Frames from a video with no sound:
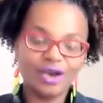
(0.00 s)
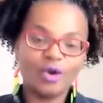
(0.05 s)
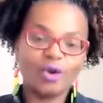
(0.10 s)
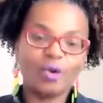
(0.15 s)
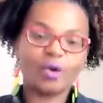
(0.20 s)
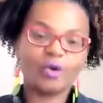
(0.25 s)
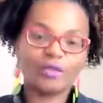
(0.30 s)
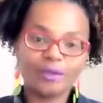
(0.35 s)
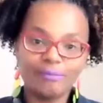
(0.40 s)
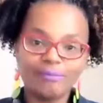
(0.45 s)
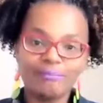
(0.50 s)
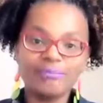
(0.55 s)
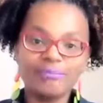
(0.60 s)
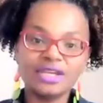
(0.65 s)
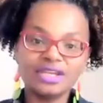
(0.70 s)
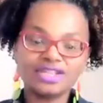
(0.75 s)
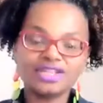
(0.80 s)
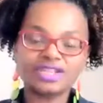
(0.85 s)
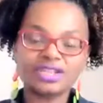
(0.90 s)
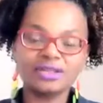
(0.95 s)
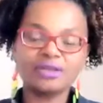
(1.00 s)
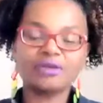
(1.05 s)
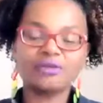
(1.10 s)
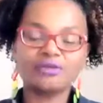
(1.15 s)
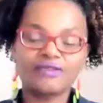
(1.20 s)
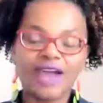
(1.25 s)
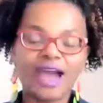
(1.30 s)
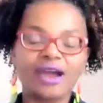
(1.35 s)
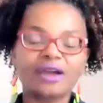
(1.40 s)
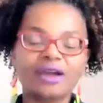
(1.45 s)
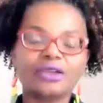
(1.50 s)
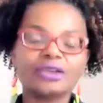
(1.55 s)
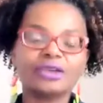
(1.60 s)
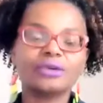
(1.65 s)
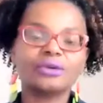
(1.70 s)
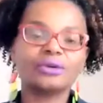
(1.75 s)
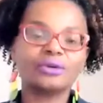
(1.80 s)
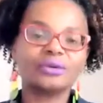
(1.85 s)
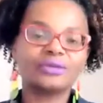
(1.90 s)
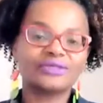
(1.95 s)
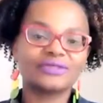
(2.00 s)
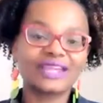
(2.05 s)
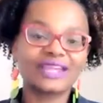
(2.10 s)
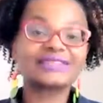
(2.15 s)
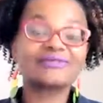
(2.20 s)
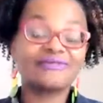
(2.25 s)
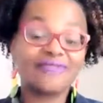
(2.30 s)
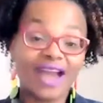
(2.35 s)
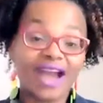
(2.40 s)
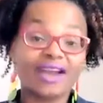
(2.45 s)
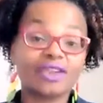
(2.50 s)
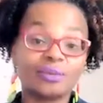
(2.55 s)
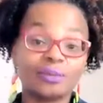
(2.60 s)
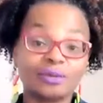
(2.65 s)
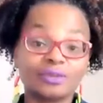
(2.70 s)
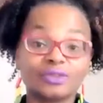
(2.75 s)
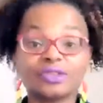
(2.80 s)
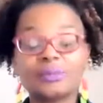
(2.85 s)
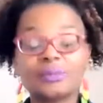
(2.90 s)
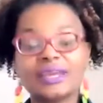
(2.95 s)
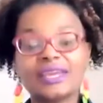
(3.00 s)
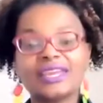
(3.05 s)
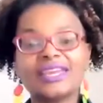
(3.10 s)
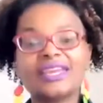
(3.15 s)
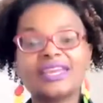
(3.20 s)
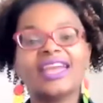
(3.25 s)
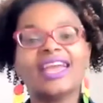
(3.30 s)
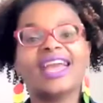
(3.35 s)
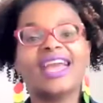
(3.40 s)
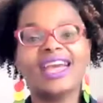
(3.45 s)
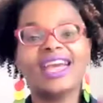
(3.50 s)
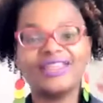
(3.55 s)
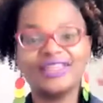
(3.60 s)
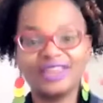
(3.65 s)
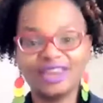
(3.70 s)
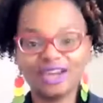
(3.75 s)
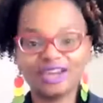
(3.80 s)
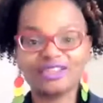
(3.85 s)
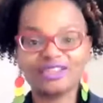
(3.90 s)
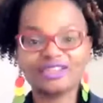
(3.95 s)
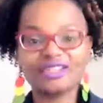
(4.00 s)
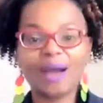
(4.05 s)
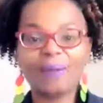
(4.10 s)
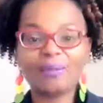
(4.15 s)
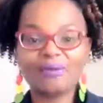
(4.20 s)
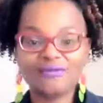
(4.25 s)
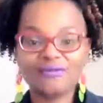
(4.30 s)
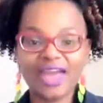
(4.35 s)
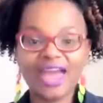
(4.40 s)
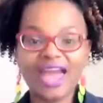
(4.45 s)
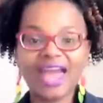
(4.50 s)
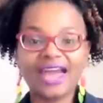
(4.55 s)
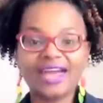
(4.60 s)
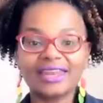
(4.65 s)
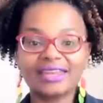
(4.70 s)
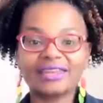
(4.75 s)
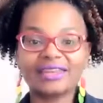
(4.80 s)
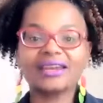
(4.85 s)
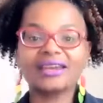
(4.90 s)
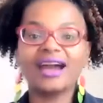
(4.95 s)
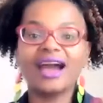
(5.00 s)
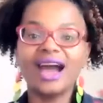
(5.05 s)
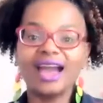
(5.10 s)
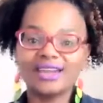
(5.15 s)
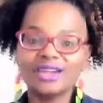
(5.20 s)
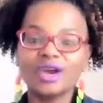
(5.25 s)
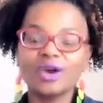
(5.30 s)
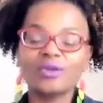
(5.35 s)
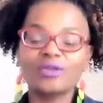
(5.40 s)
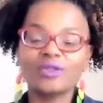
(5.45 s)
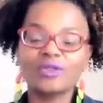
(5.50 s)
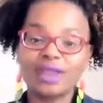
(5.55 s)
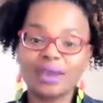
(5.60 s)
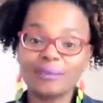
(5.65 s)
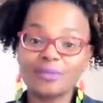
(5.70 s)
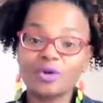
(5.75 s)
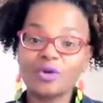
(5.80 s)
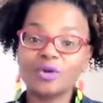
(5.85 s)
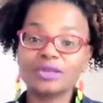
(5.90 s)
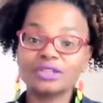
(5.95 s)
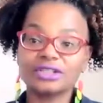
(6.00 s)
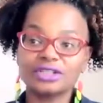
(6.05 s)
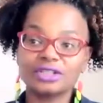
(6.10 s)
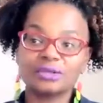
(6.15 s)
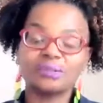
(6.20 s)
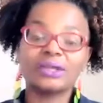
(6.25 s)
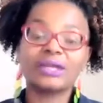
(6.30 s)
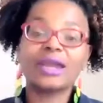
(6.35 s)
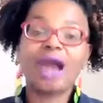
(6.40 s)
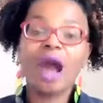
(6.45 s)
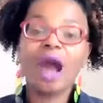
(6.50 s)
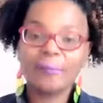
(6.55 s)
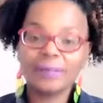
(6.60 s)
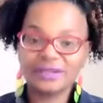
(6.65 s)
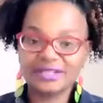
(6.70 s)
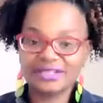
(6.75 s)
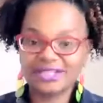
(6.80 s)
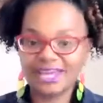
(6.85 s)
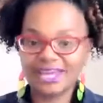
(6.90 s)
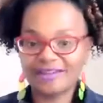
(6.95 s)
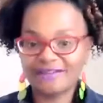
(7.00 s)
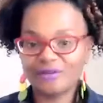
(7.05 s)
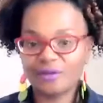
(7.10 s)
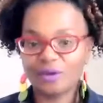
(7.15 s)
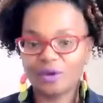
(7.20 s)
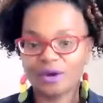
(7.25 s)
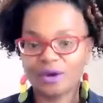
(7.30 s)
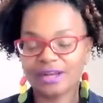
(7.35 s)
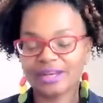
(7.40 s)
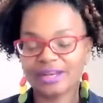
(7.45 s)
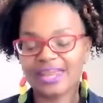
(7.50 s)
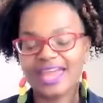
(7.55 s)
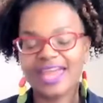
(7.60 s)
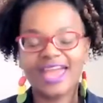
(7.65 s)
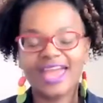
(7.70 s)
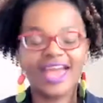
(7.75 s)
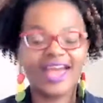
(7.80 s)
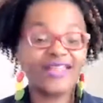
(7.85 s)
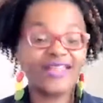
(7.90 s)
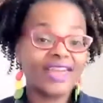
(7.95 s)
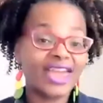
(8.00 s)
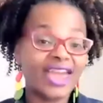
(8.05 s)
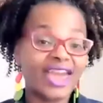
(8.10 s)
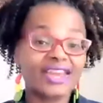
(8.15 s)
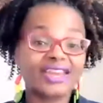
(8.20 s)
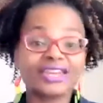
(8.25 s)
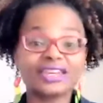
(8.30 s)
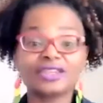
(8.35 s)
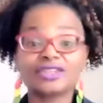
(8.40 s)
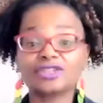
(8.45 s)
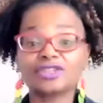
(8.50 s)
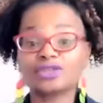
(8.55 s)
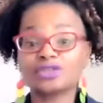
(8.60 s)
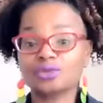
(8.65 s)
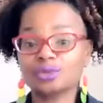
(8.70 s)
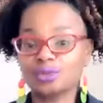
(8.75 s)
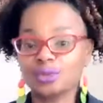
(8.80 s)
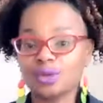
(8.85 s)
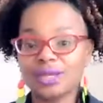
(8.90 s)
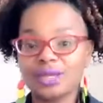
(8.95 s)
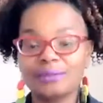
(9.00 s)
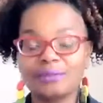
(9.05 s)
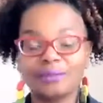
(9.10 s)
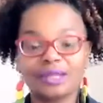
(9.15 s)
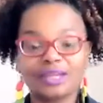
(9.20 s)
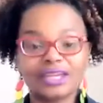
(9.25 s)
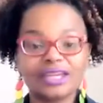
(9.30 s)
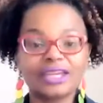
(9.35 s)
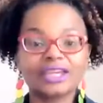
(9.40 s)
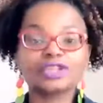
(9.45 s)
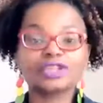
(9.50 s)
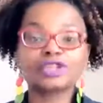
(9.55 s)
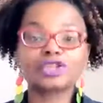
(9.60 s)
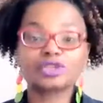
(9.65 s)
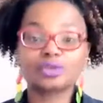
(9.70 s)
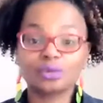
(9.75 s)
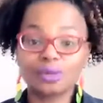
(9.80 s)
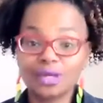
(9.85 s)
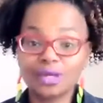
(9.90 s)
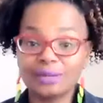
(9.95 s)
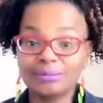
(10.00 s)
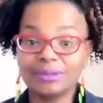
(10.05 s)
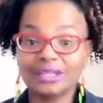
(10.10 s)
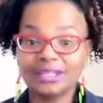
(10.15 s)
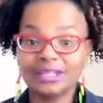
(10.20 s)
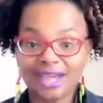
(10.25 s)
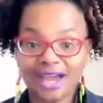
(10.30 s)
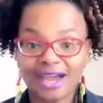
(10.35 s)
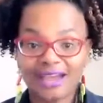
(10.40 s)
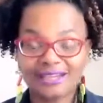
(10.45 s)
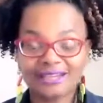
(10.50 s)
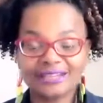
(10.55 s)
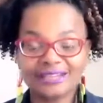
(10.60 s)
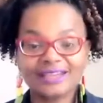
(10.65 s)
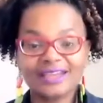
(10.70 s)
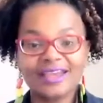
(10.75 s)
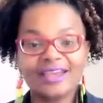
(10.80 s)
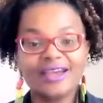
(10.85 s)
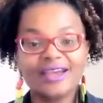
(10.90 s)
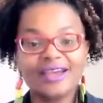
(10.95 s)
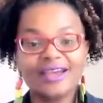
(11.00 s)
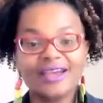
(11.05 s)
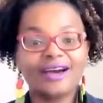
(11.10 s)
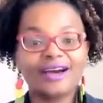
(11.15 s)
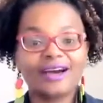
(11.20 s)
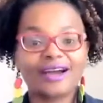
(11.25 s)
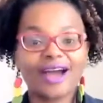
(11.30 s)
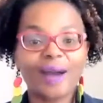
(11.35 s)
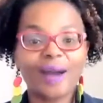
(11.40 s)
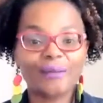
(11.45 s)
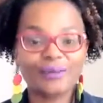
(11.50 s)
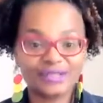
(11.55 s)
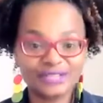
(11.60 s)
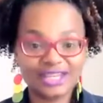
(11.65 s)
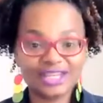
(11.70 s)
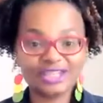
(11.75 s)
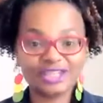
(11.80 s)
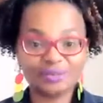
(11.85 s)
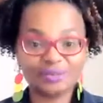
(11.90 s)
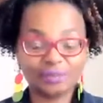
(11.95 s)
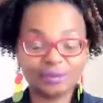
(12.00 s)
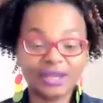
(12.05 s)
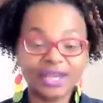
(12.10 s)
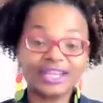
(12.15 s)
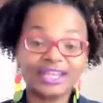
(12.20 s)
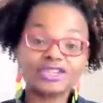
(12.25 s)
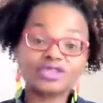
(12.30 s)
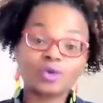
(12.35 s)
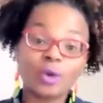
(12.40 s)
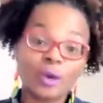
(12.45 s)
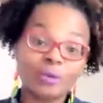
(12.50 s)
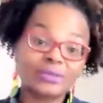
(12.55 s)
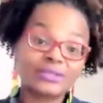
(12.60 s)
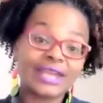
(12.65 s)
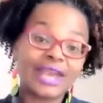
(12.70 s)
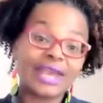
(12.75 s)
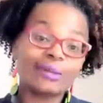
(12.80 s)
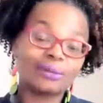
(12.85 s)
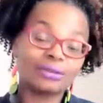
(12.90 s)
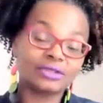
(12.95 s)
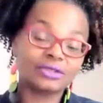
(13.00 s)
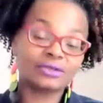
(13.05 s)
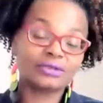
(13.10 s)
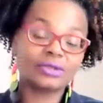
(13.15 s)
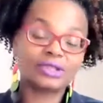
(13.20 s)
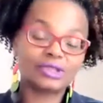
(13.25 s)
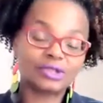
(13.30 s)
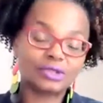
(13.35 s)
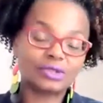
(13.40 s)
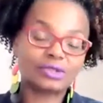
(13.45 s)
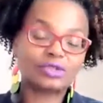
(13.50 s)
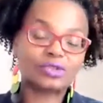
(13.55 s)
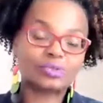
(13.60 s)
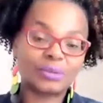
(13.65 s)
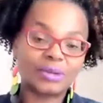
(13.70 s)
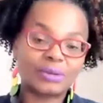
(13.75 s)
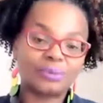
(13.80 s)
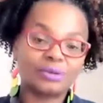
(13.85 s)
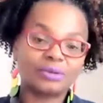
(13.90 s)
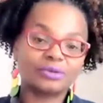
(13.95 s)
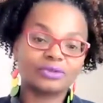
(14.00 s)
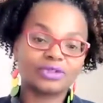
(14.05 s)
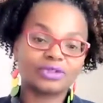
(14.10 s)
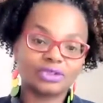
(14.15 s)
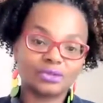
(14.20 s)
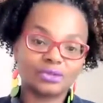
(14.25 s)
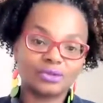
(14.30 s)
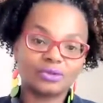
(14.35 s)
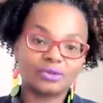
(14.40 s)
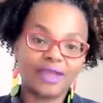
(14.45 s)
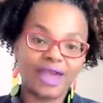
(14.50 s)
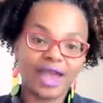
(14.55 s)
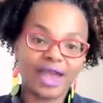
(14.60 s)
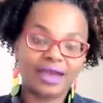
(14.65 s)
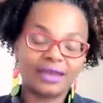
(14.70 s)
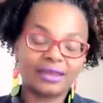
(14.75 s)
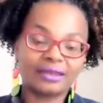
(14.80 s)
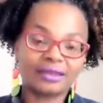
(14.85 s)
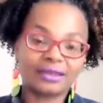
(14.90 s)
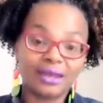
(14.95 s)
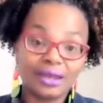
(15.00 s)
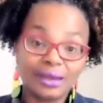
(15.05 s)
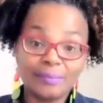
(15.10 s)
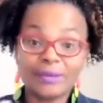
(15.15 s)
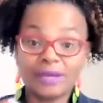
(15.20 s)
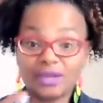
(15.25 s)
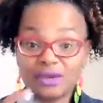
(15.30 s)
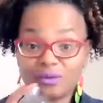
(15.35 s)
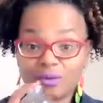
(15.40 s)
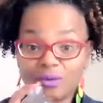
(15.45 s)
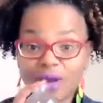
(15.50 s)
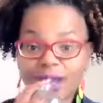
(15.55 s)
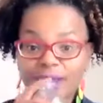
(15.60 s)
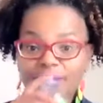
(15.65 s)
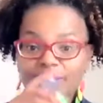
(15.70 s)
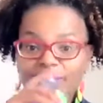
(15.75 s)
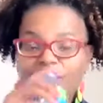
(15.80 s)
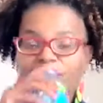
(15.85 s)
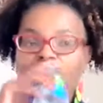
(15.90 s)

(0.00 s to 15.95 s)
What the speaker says: or the mission or value, that's valuable to me. And then on top of that, I know that I'm going to be compensated for it. And they had an extremely nice compensation plan. And so I was able to introduce people to that company, right?